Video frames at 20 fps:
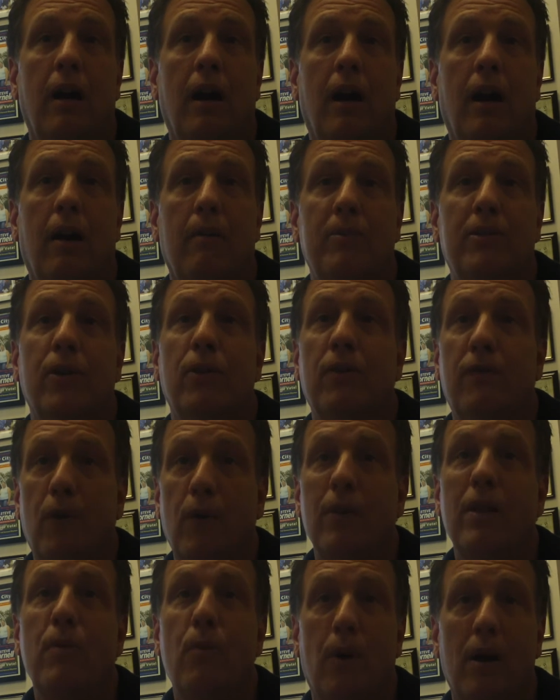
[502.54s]
Um, so if
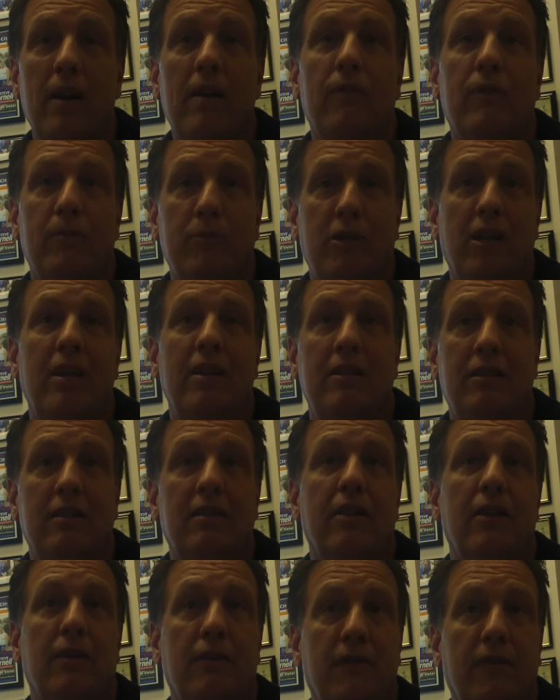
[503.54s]
only one of them
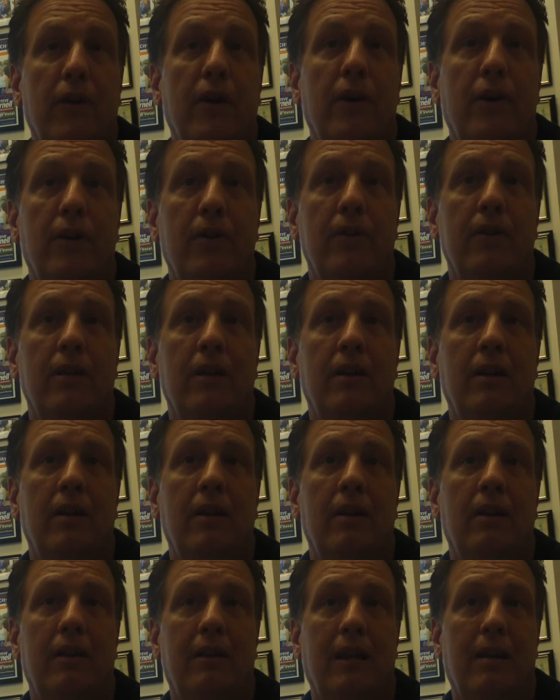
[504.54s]
changes their vote,
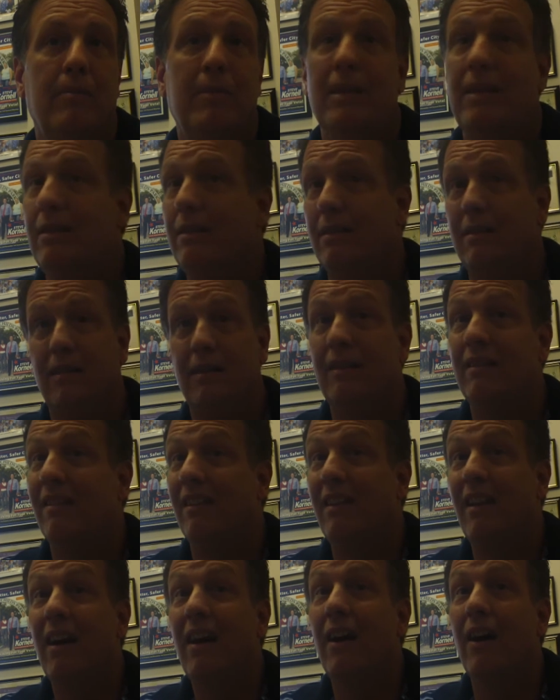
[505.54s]
that means it's a
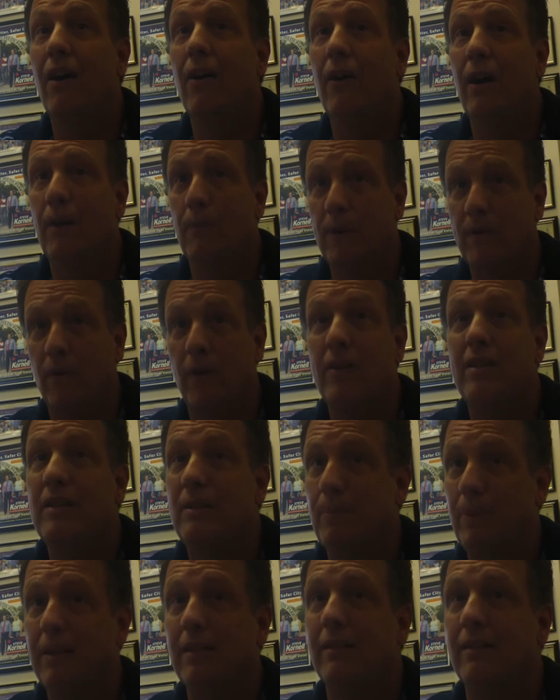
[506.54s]
no, and we've already
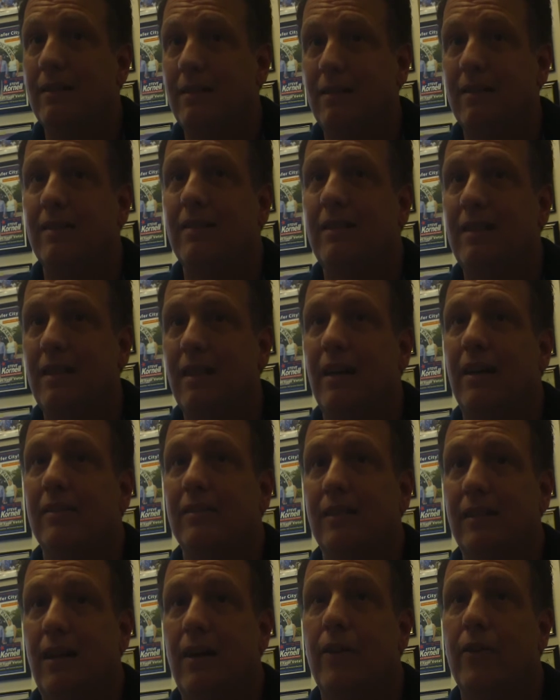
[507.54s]
spent the
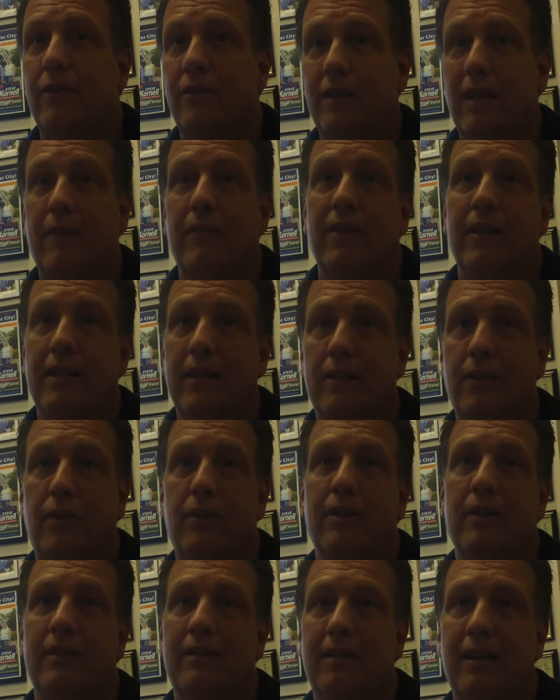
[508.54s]
$60,000 having the
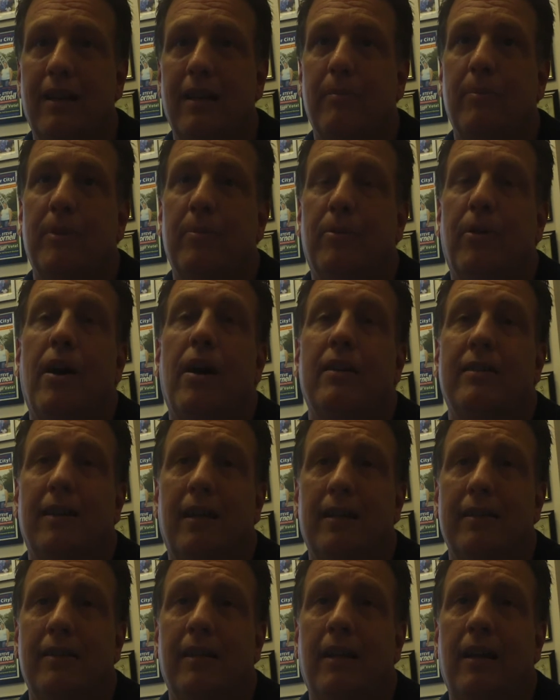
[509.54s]
attorney set up the
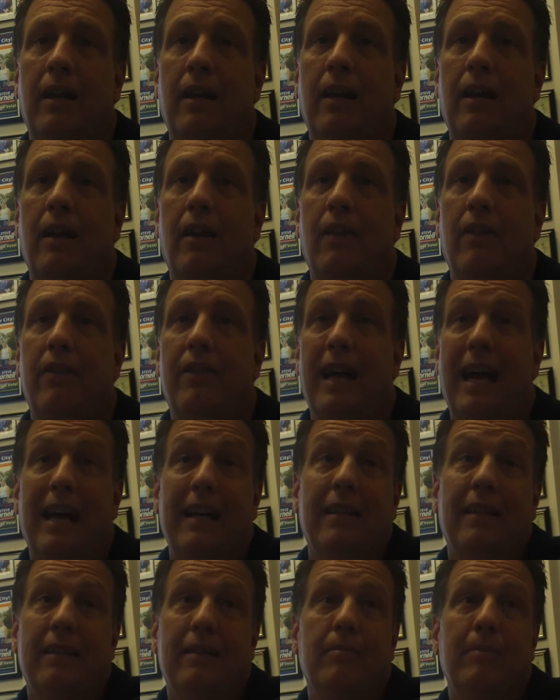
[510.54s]
process.
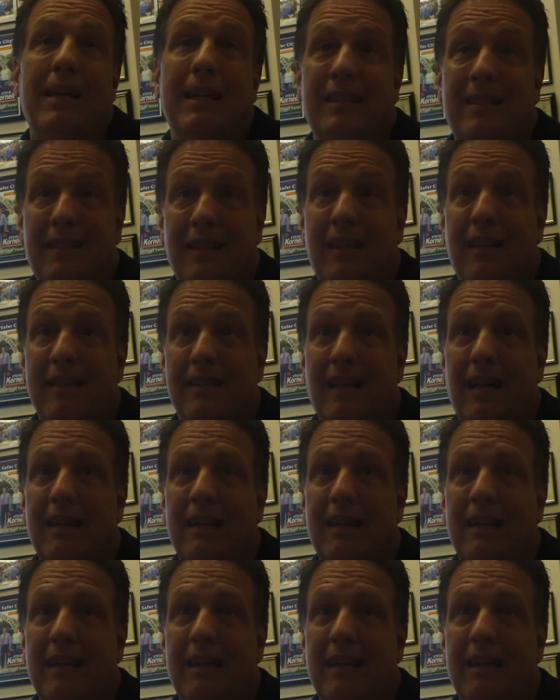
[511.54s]
That doesn't make sense.